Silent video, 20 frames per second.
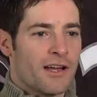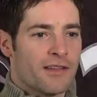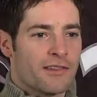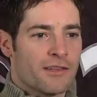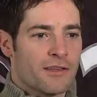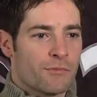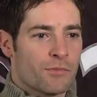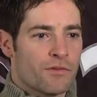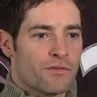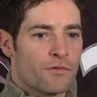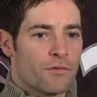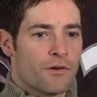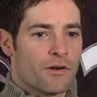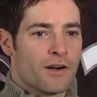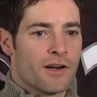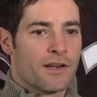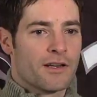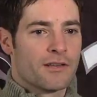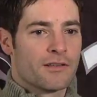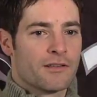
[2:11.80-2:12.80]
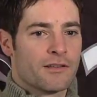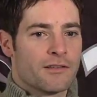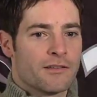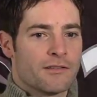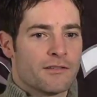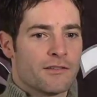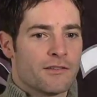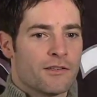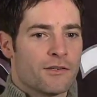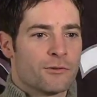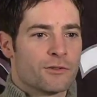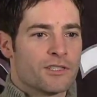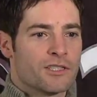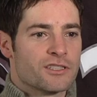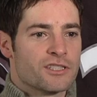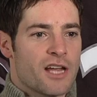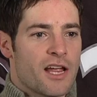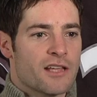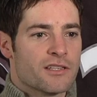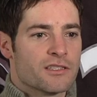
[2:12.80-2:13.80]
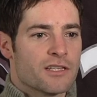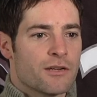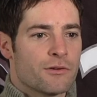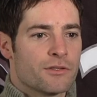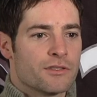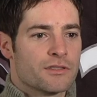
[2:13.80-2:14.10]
I think before there was a chance I